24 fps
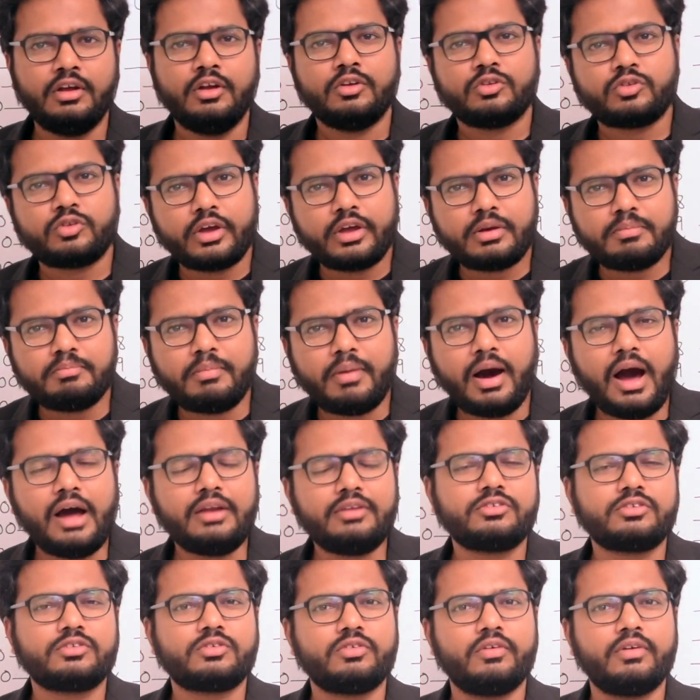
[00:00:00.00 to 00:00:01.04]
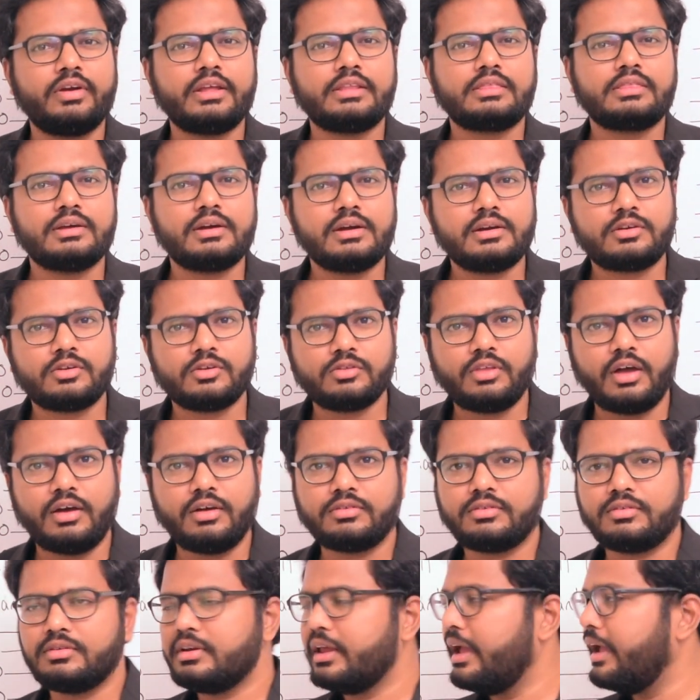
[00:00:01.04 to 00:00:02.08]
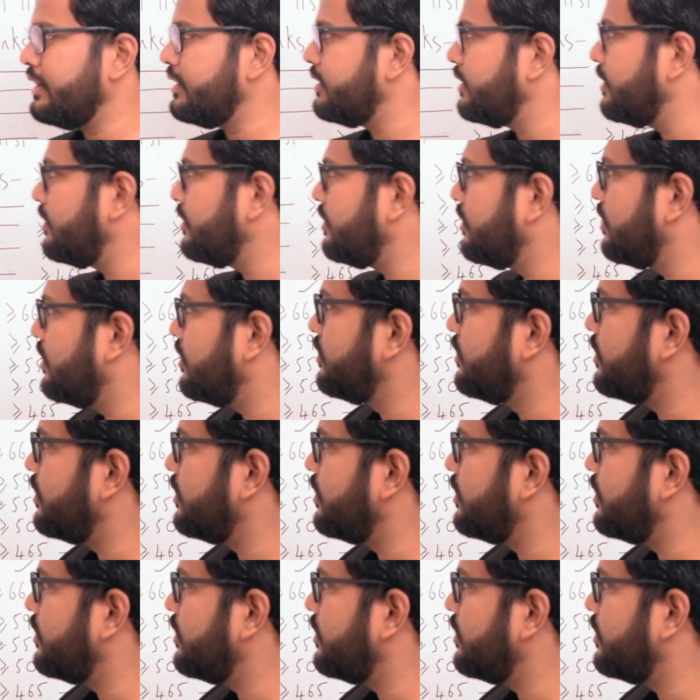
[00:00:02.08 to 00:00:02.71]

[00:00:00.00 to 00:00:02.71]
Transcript: So in March 23rd, 2018,